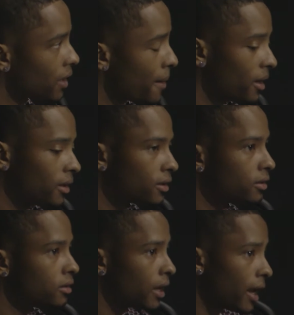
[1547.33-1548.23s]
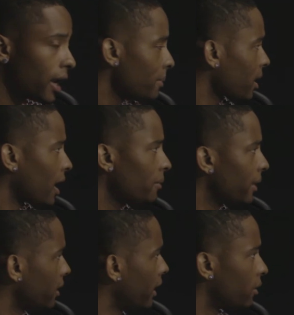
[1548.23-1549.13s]
I mean, and I
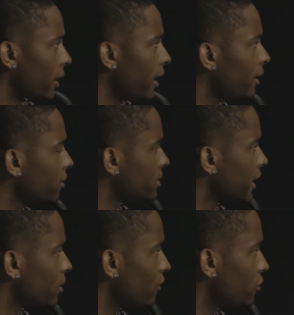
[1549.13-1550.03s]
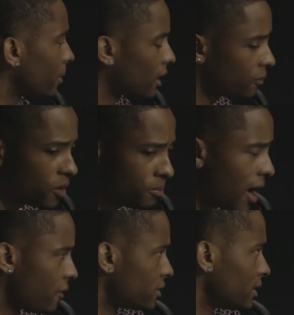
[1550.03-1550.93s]
ain't no hater. I ain't going to take away from nobody. If people
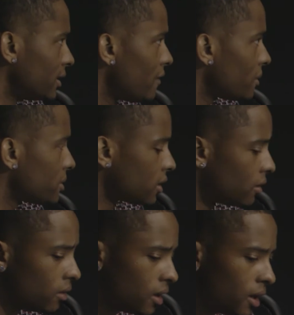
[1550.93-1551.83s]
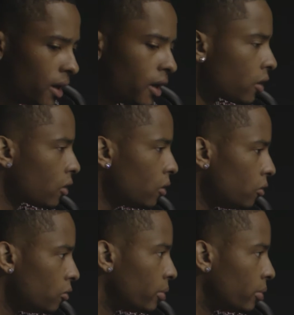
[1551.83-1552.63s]
obviously love him, so cool.